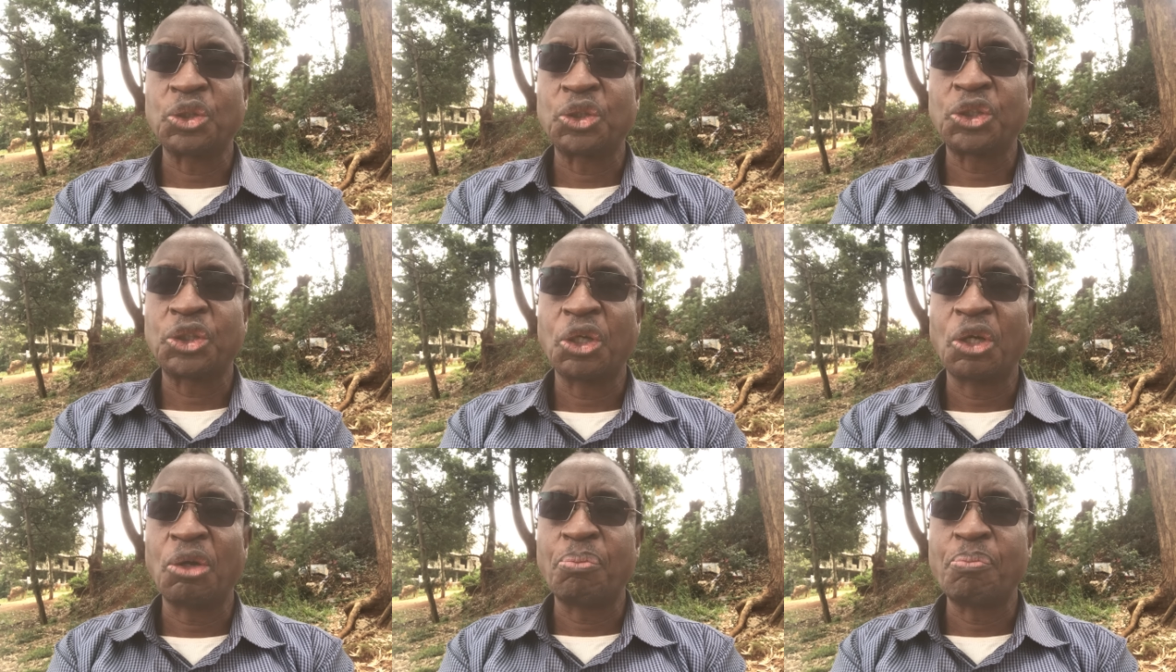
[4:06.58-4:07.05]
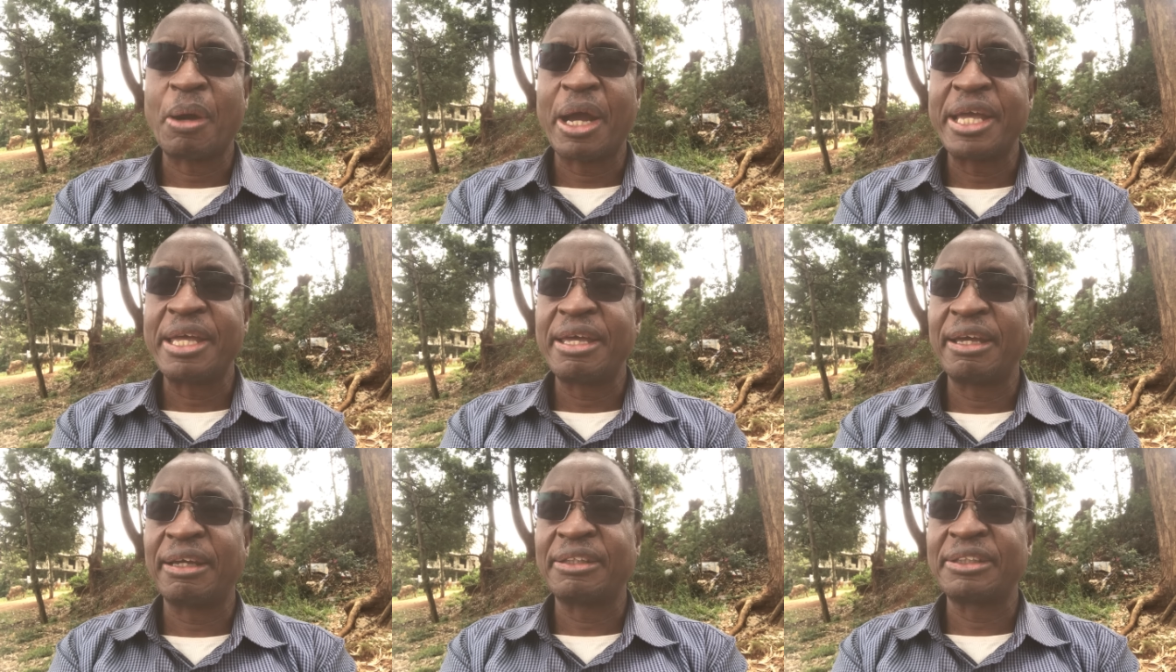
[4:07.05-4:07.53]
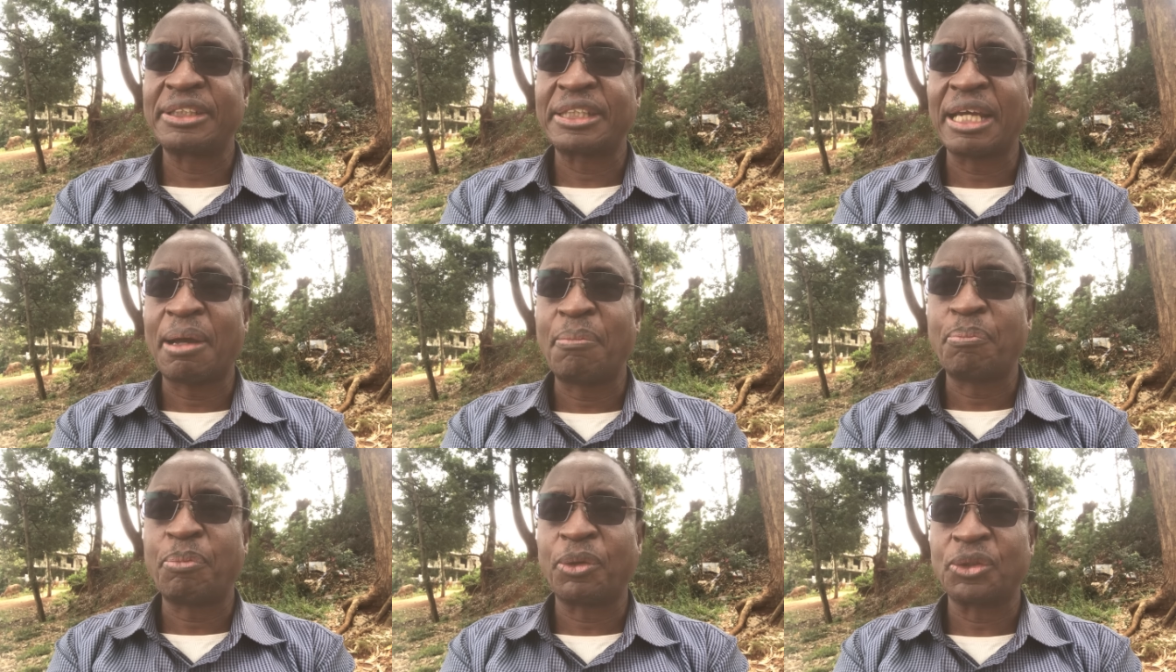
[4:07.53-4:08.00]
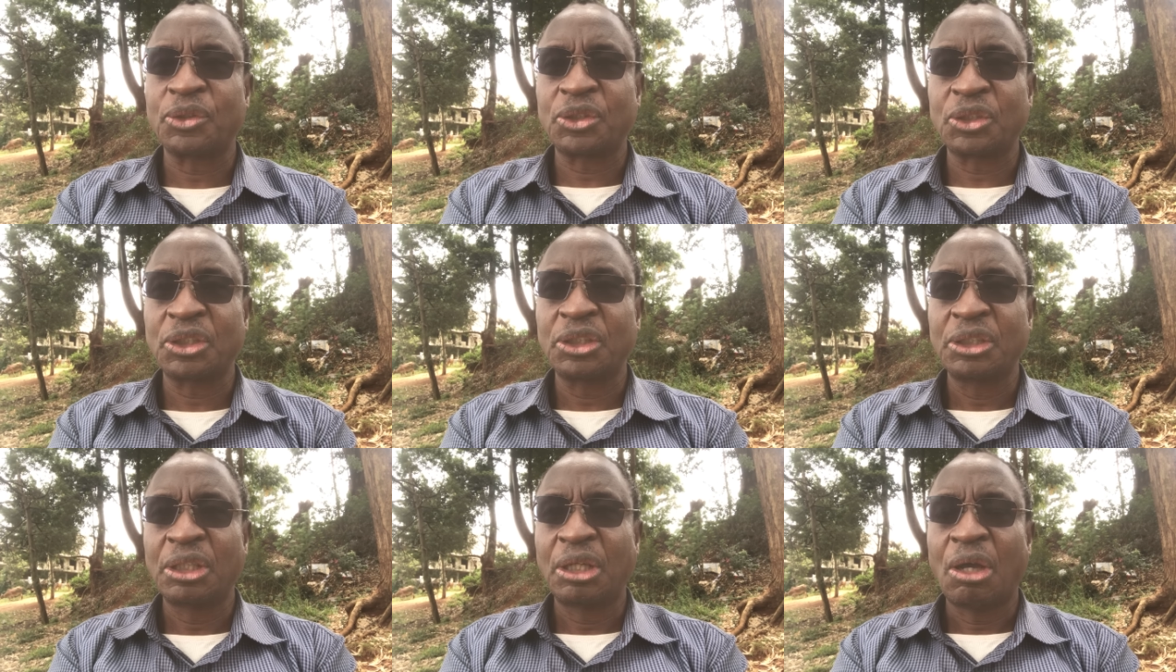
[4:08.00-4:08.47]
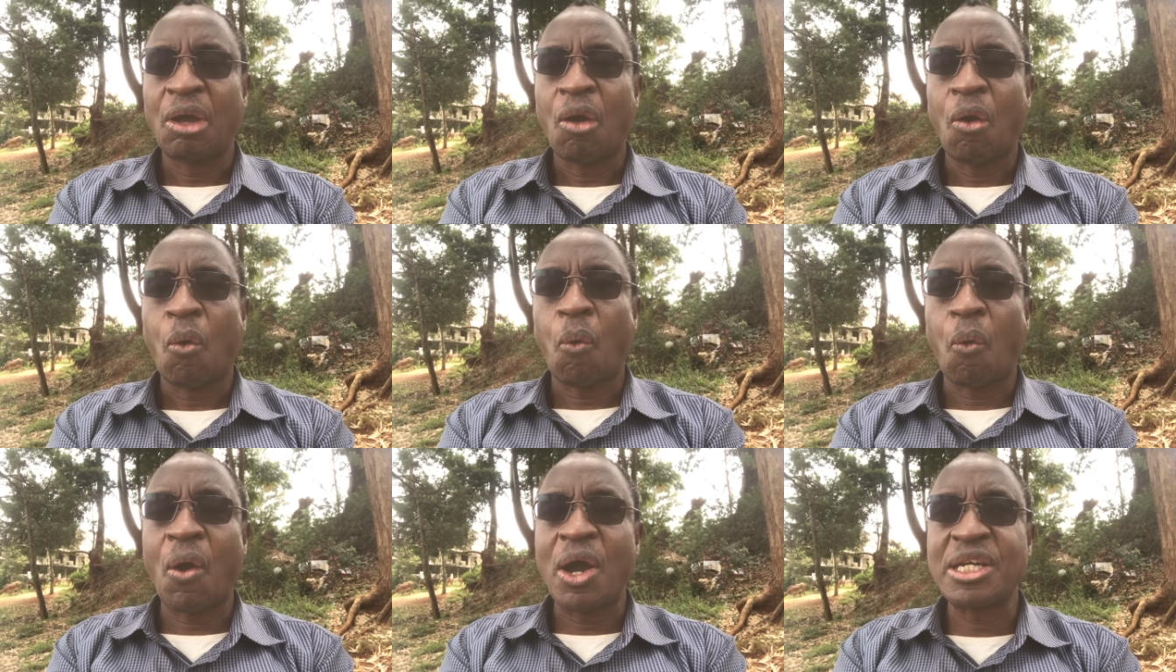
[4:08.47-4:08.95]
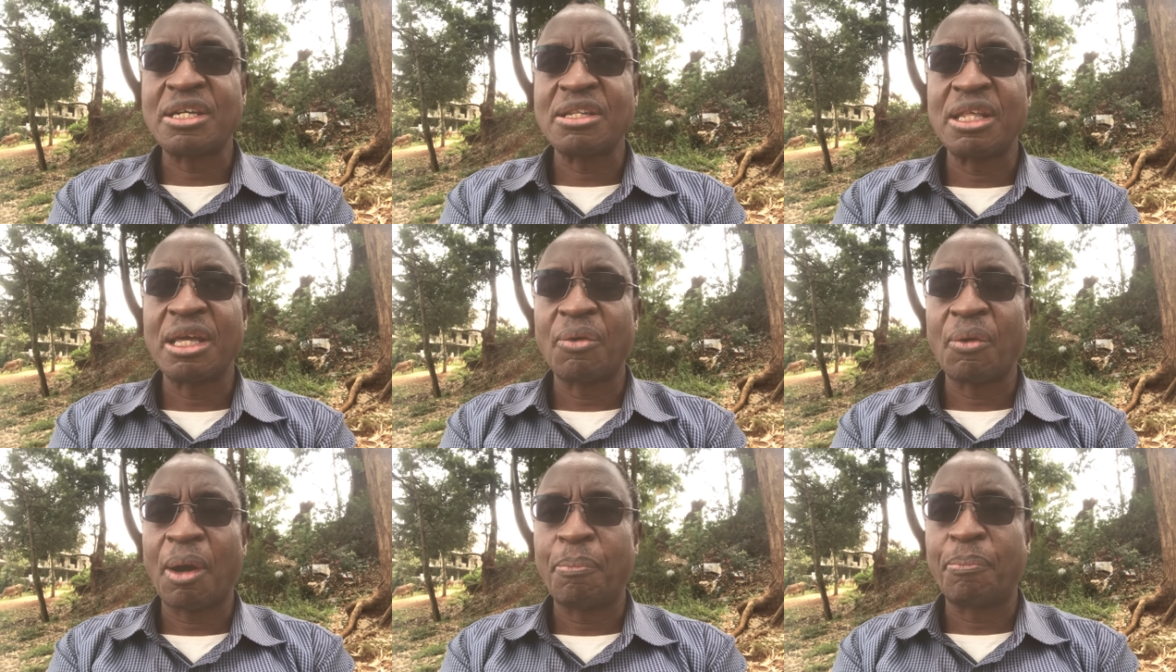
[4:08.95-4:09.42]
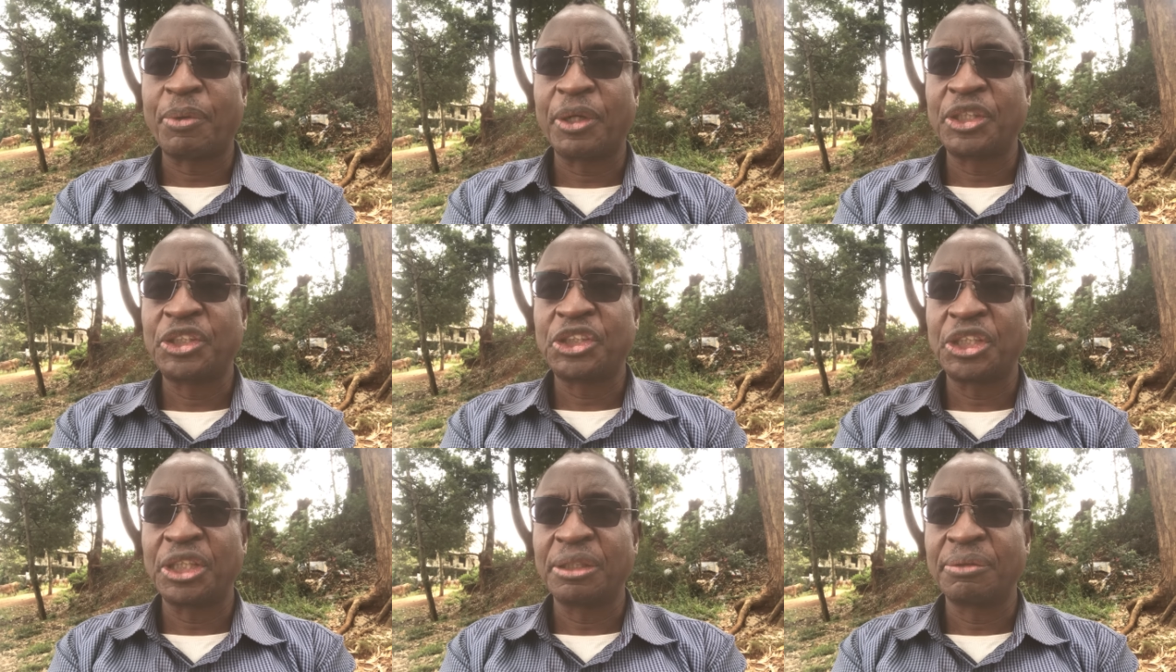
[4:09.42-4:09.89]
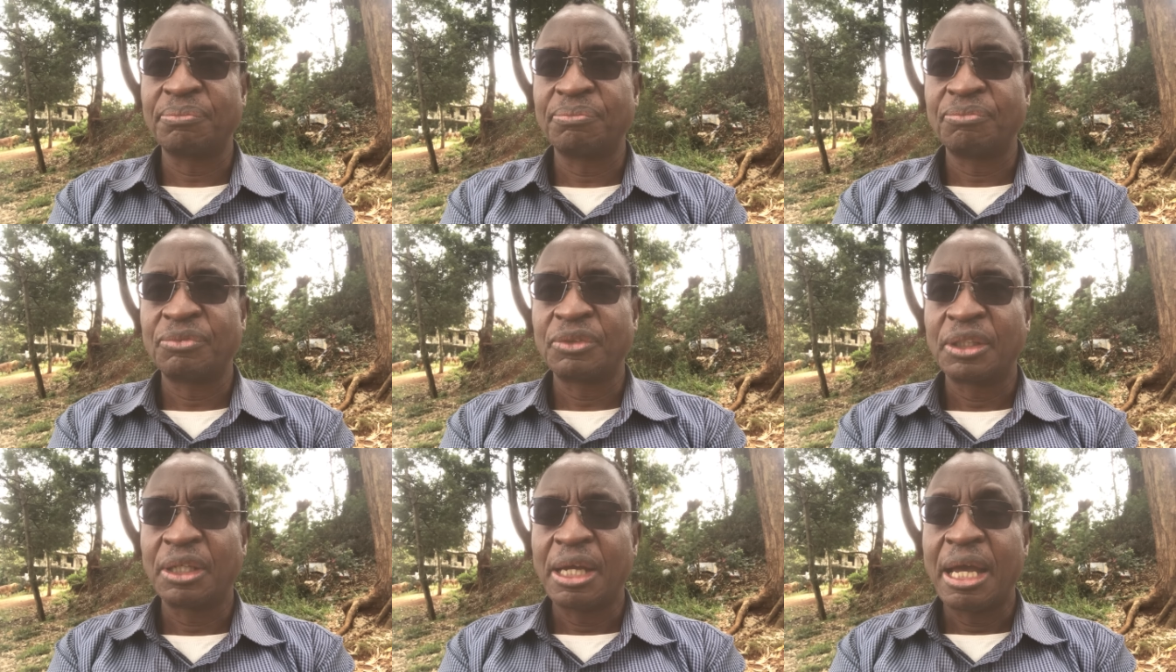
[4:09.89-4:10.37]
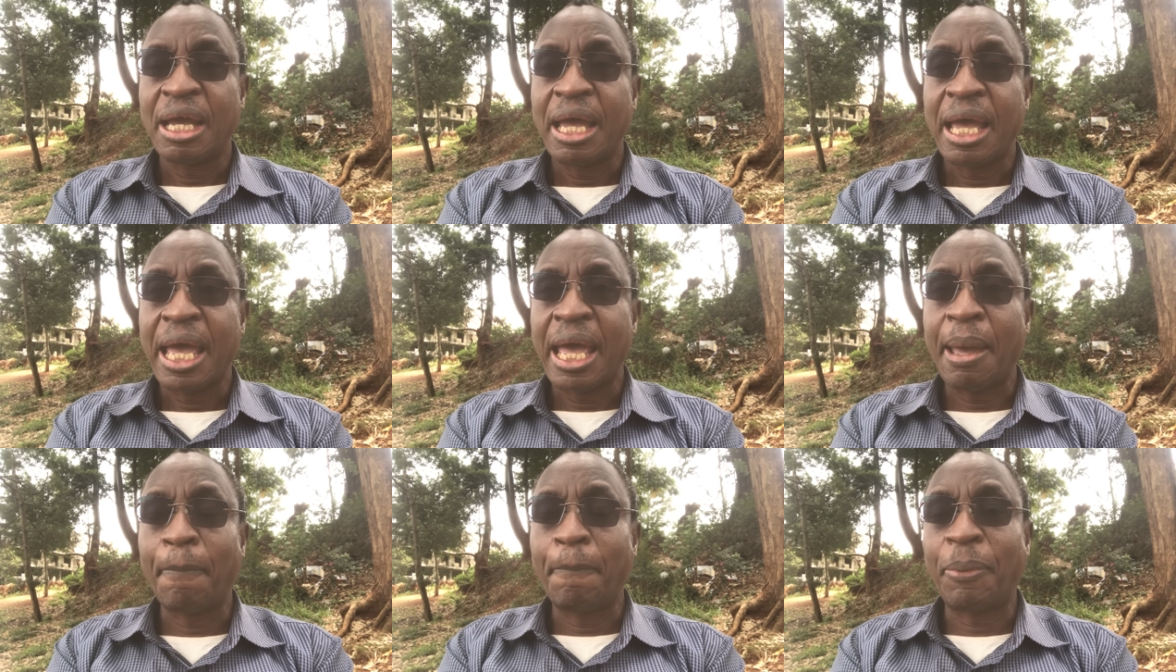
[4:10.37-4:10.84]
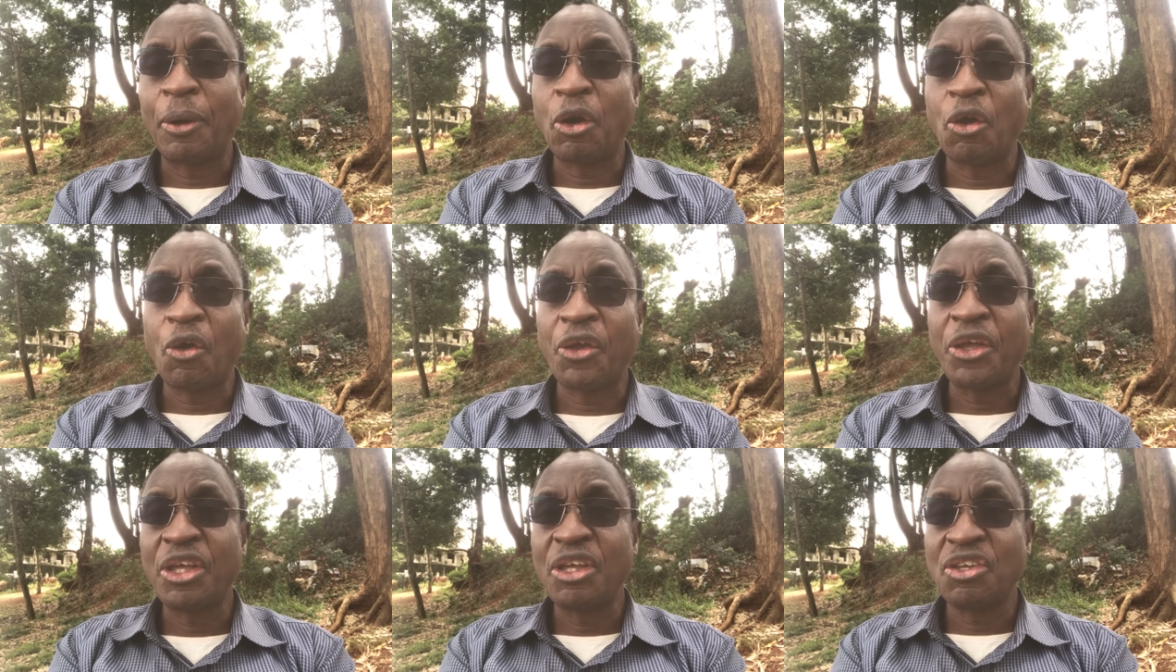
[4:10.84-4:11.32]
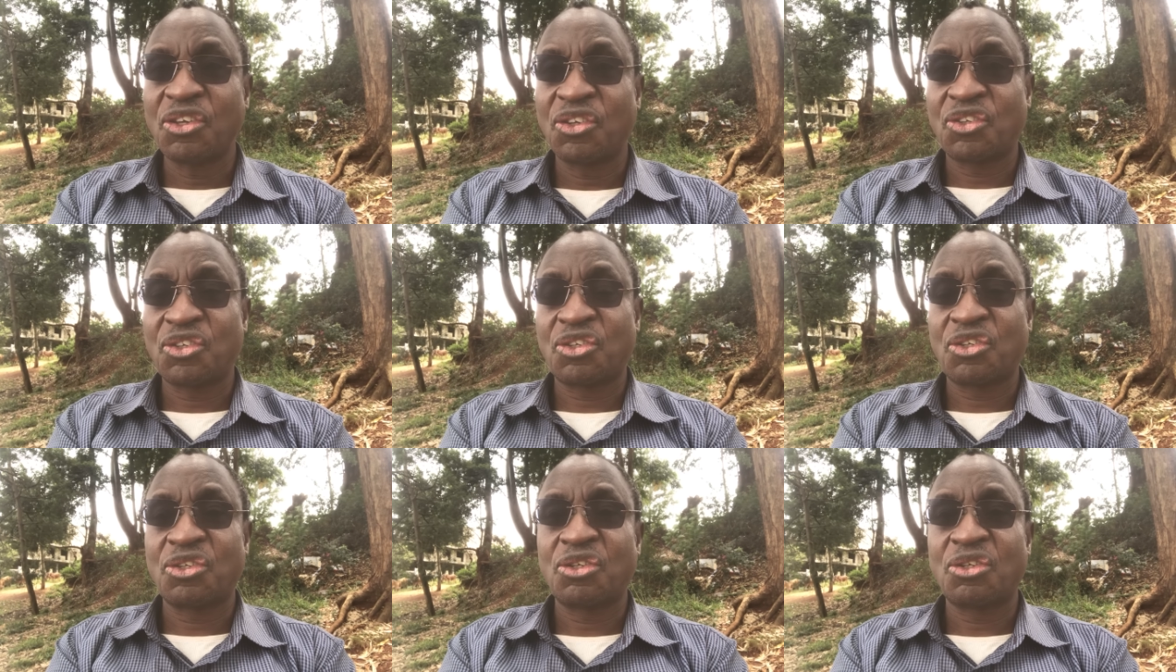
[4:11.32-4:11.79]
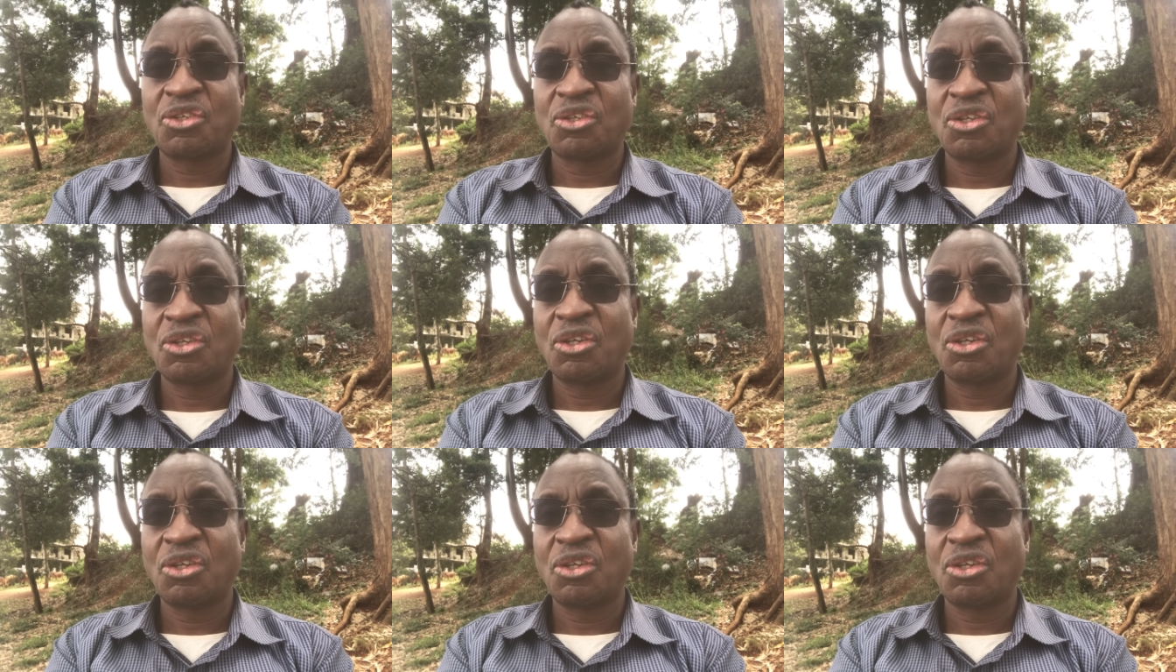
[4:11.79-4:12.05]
to show by examples what they were preaching, employees,